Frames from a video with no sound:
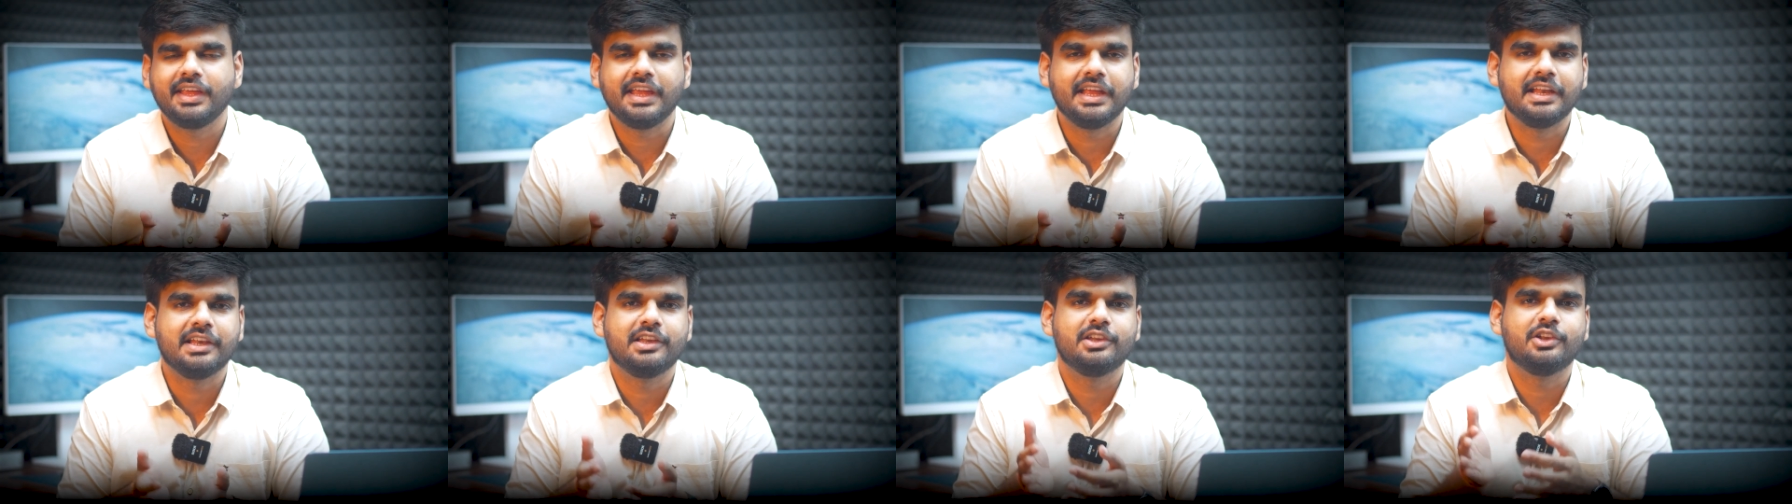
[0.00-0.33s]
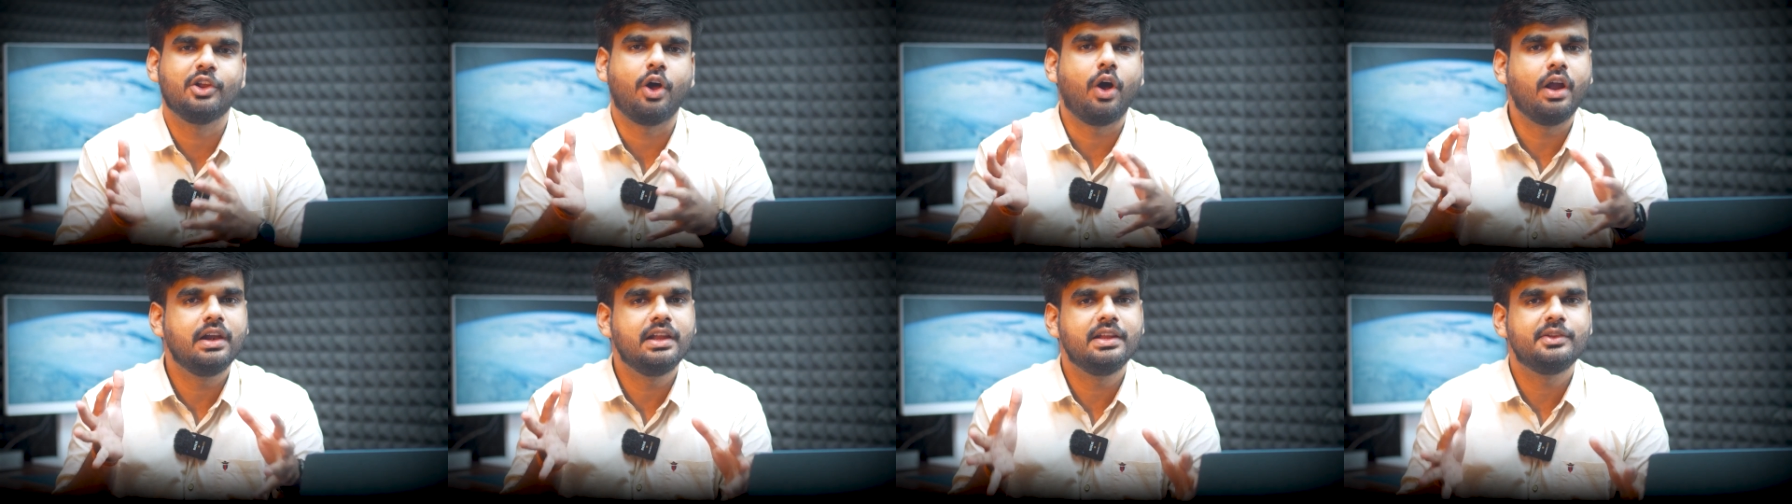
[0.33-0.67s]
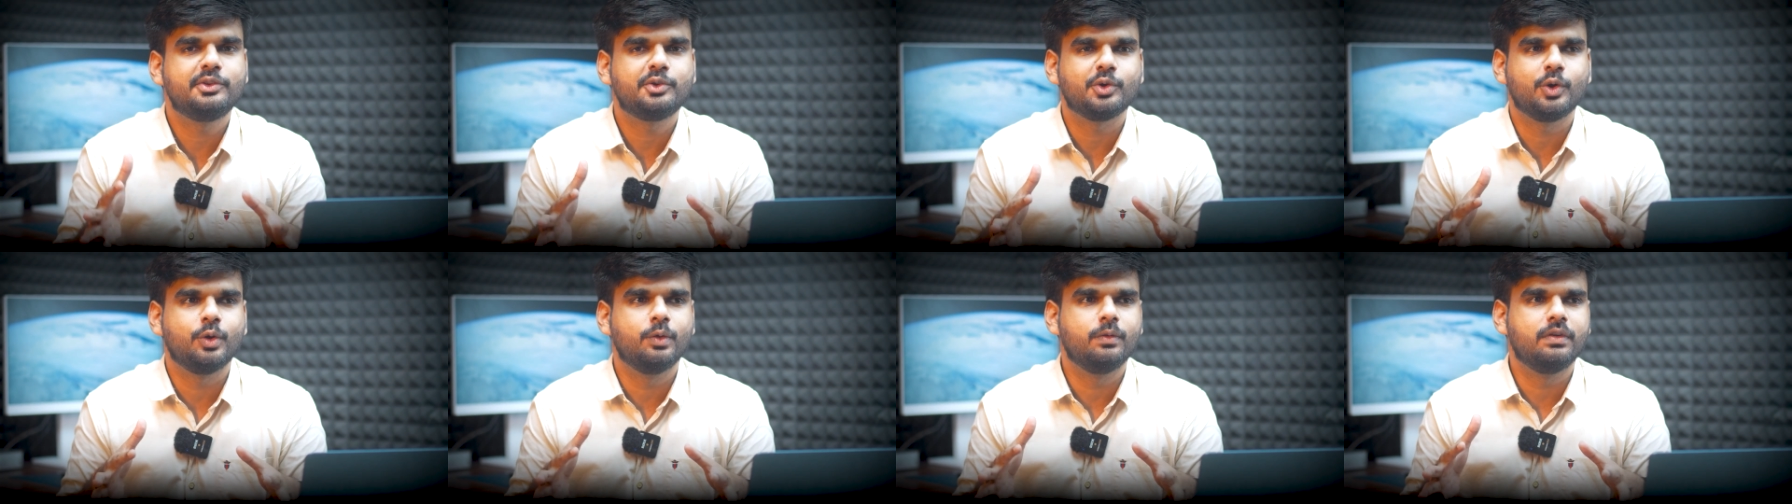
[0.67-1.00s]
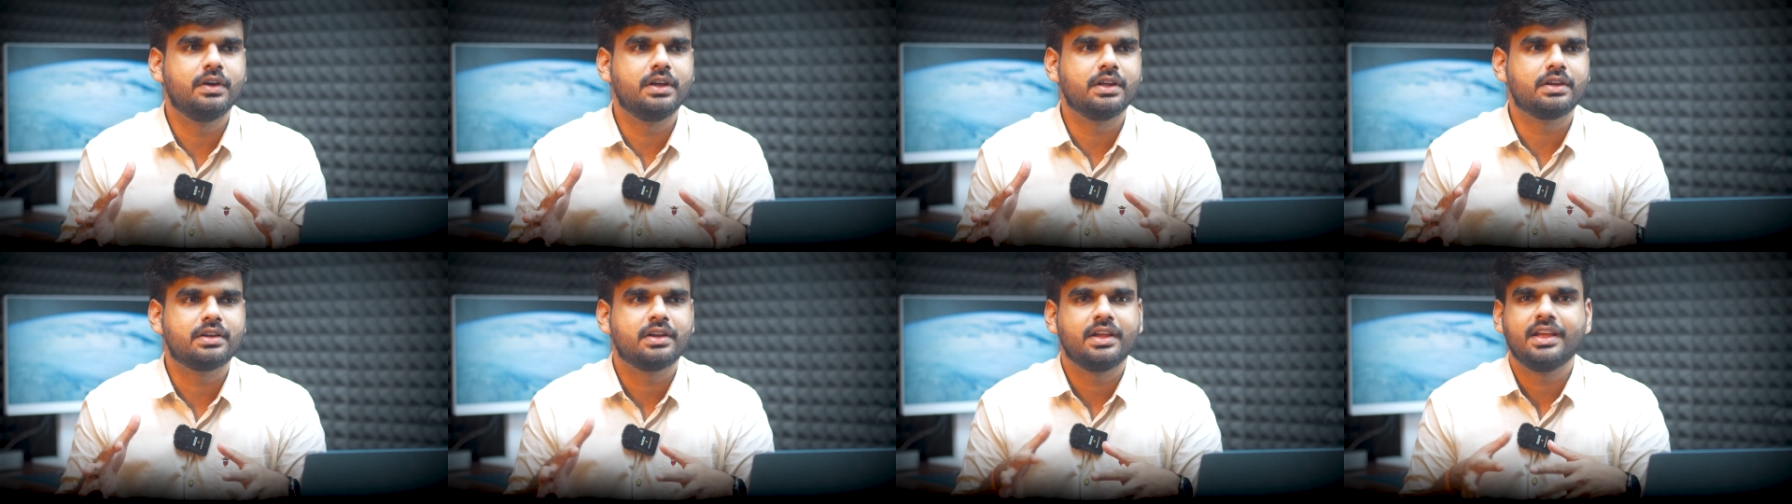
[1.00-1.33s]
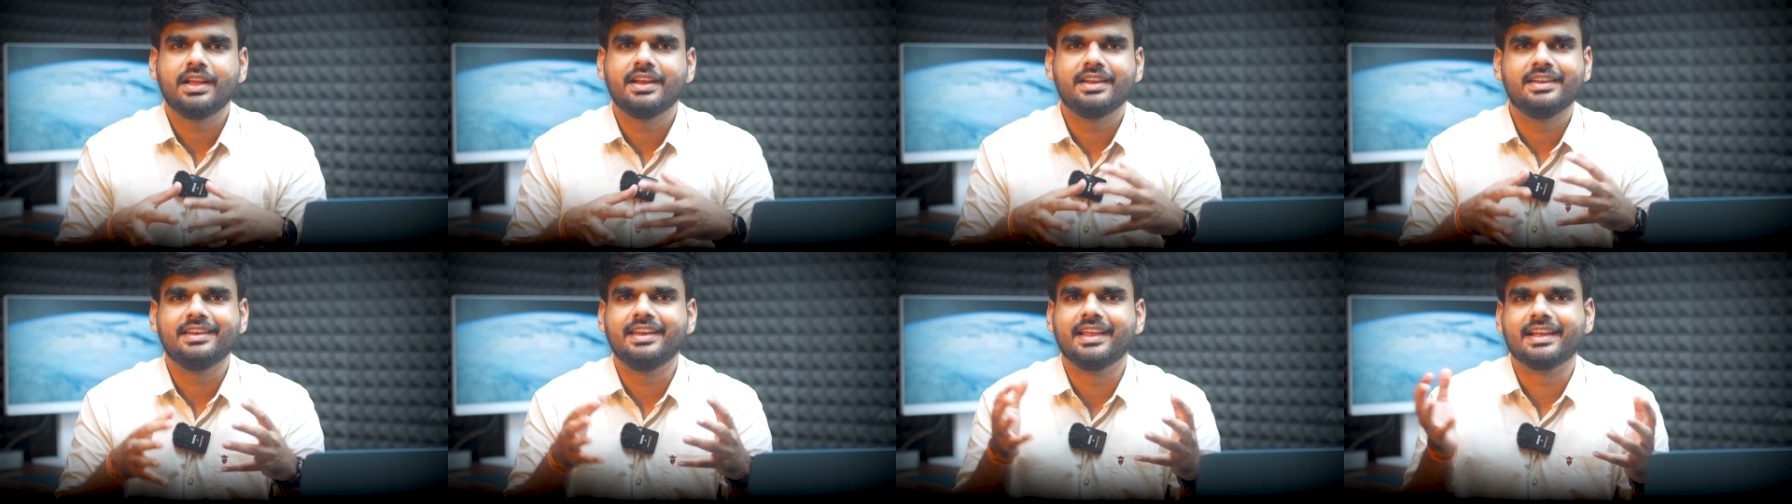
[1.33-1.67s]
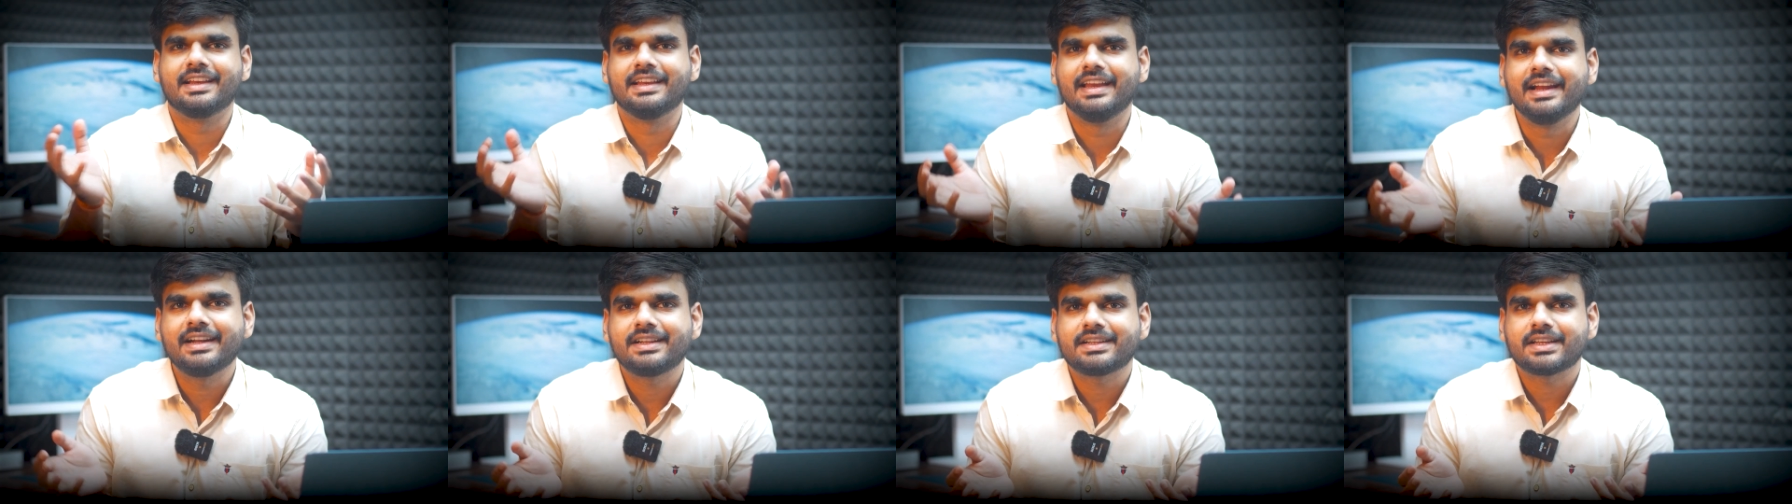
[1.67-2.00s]
in knowledge over
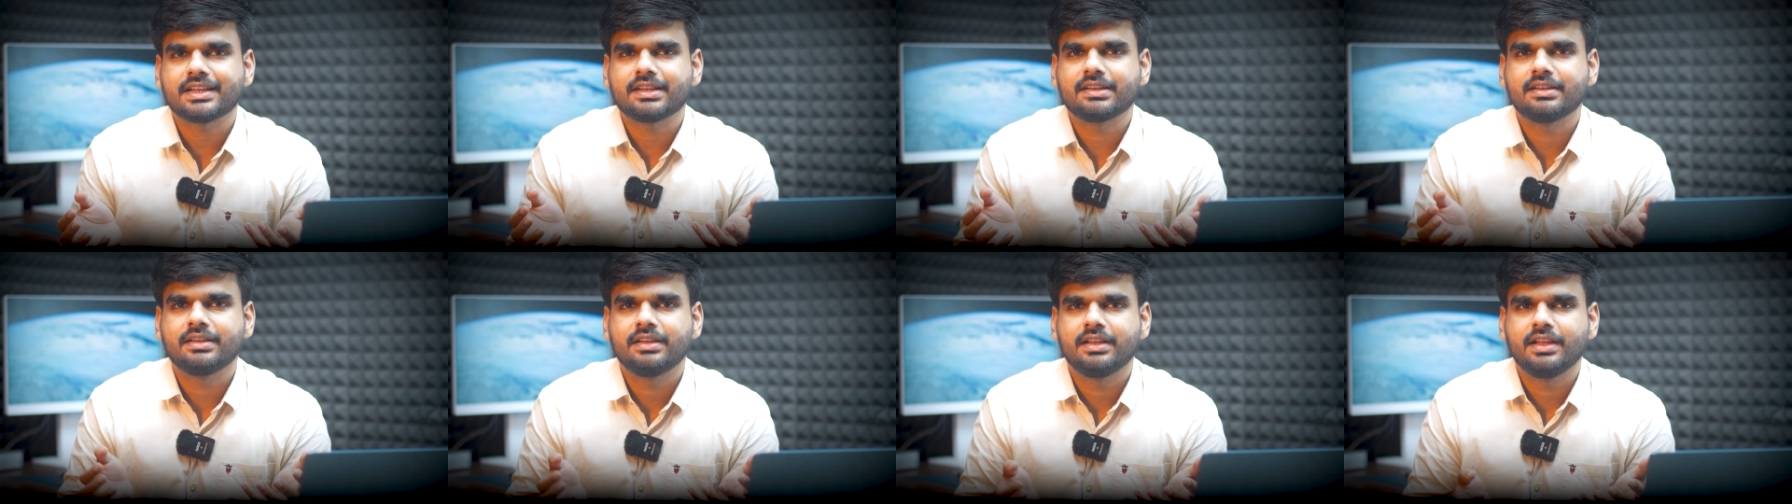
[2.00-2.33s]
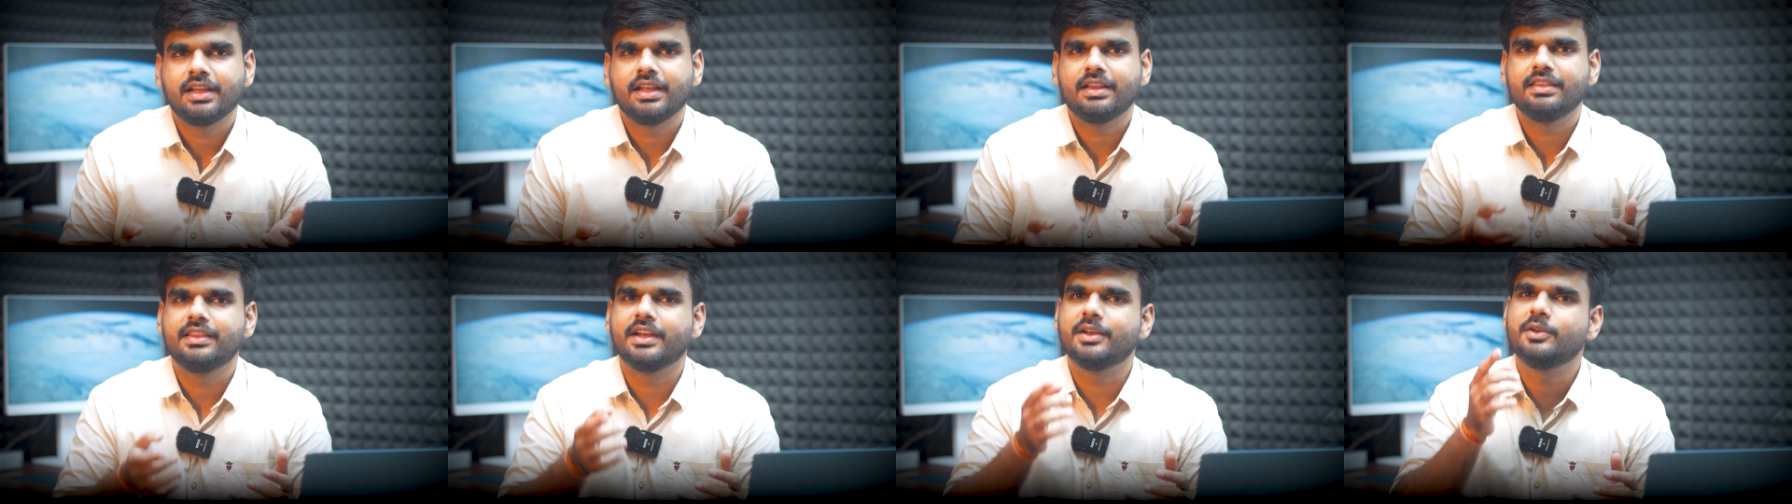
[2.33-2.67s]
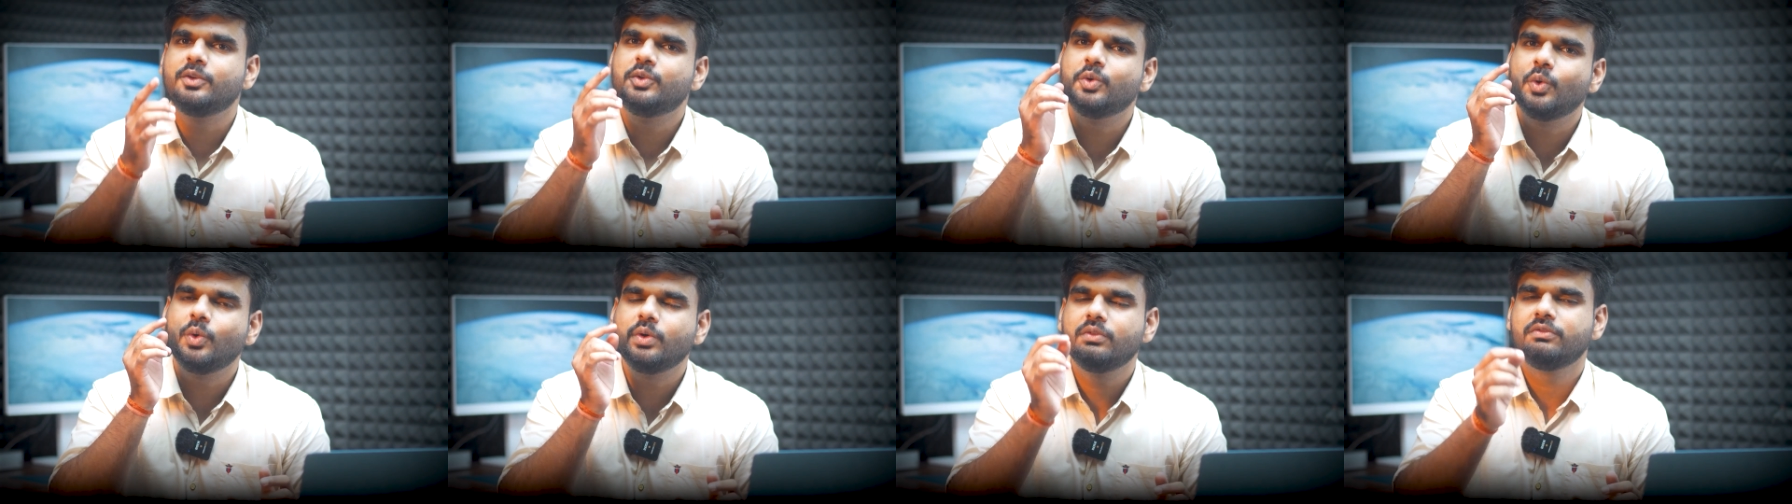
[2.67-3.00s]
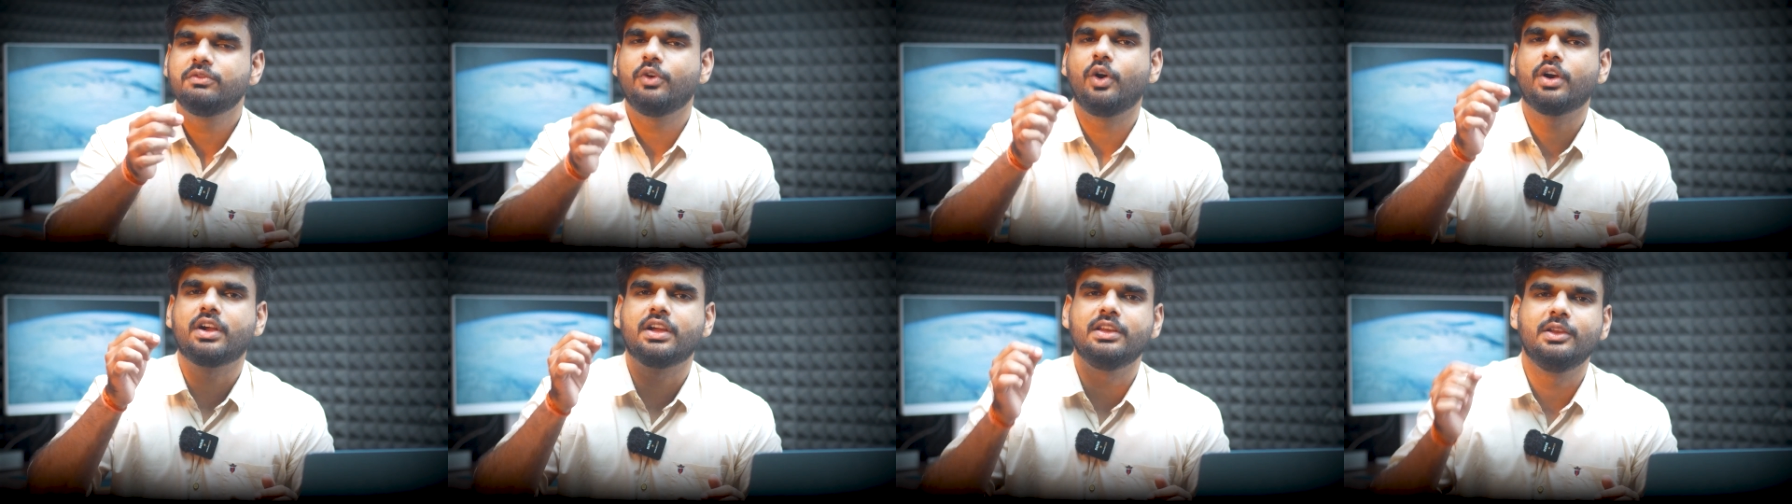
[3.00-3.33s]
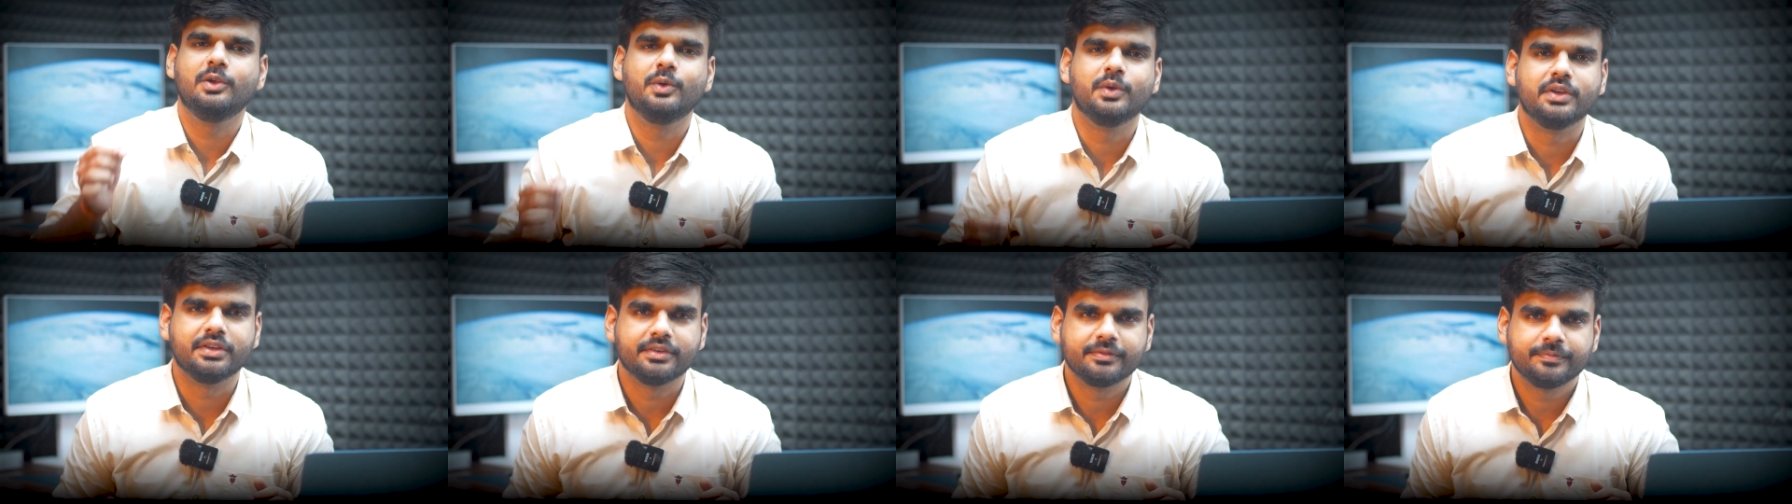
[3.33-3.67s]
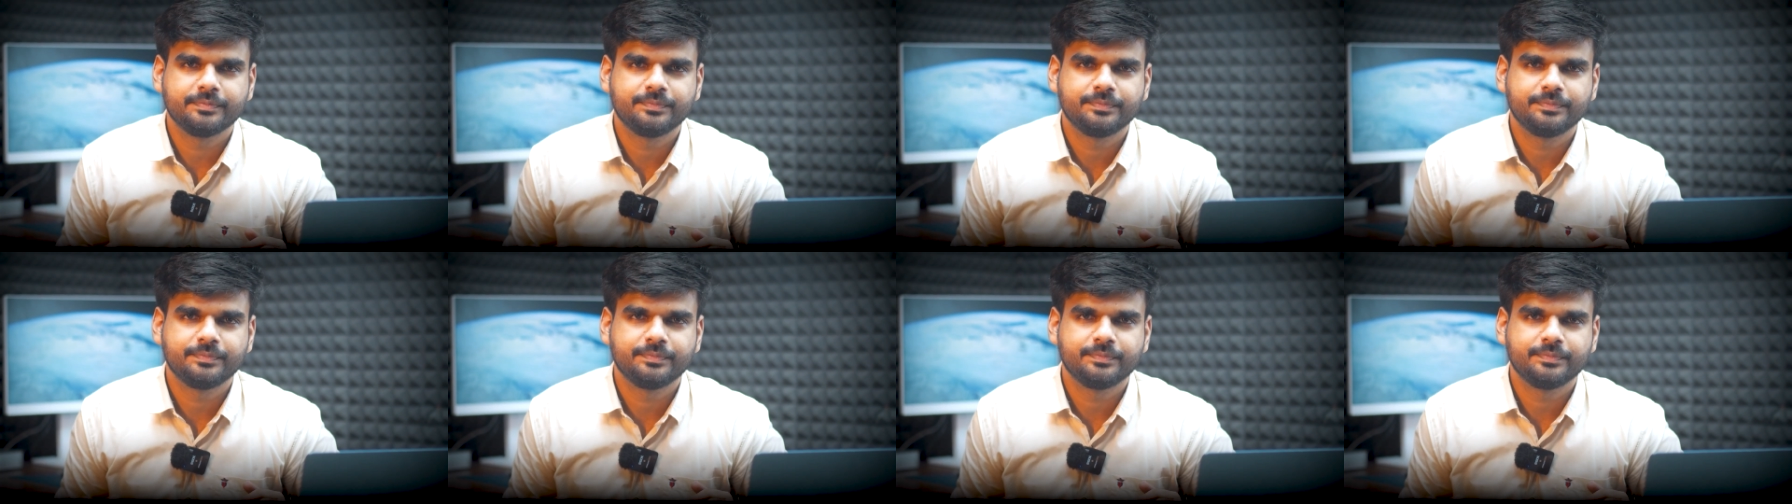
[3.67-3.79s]
neglect, then don't walk alone.